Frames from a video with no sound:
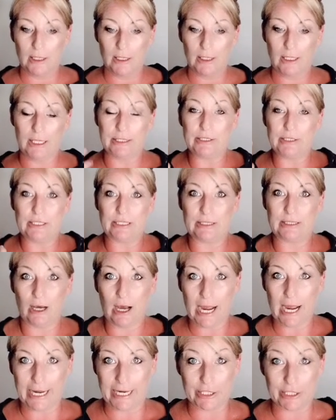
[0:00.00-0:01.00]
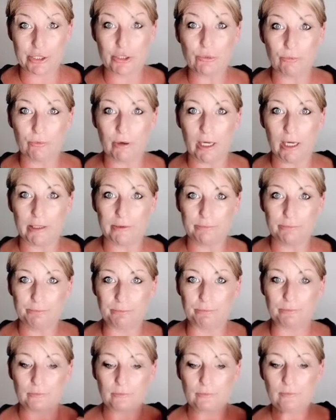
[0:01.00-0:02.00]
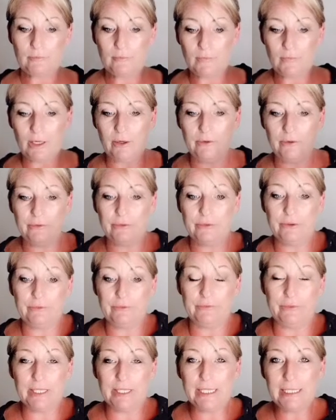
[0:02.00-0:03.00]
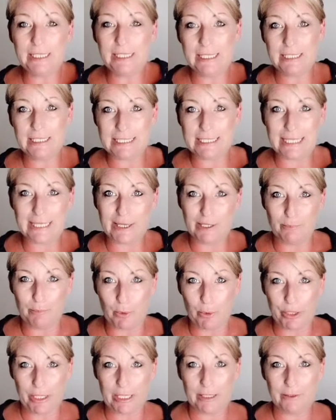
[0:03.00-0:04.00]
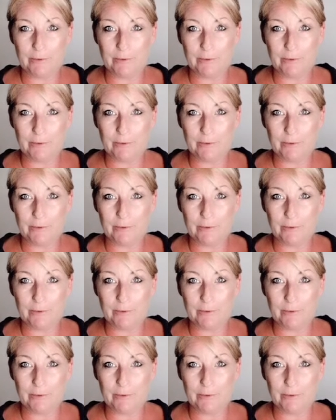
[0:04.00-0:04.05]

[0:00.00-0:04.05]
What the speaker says: a desire to run, the feelings in the body,